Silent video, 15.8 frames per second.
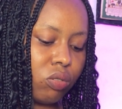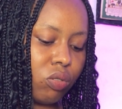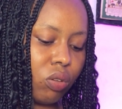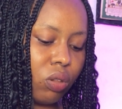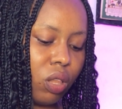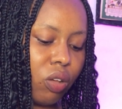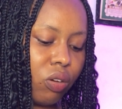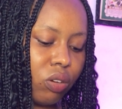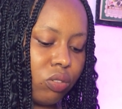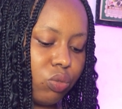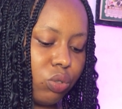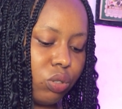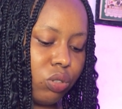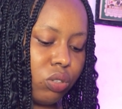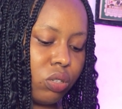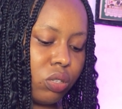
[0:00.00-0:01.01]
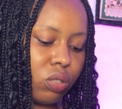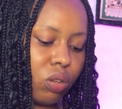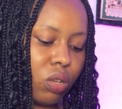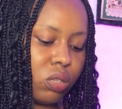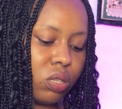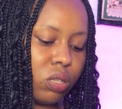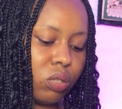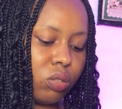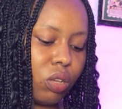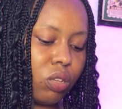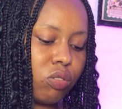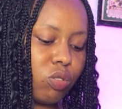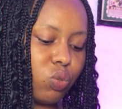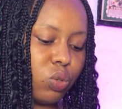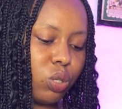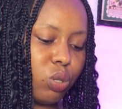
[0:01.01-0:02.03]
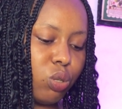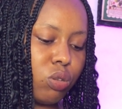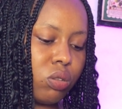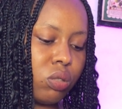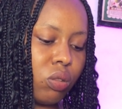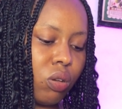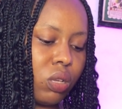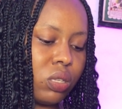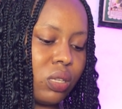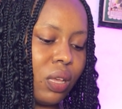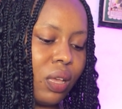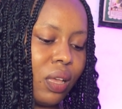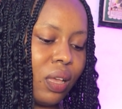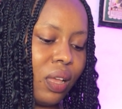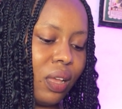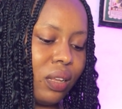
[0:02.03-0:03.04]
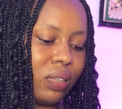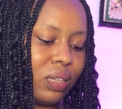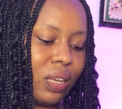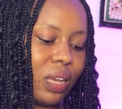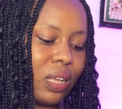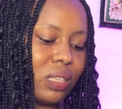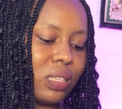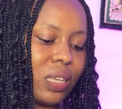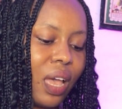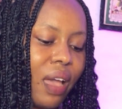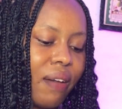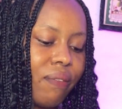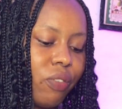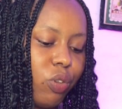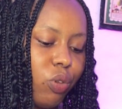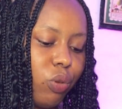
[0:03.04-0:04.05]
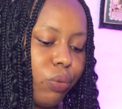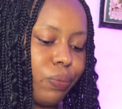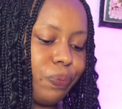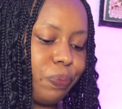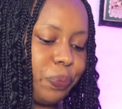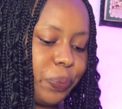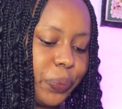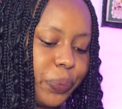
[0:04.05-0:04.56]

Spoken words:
So click on reduce noise. It's going to reduce noise in the entire video.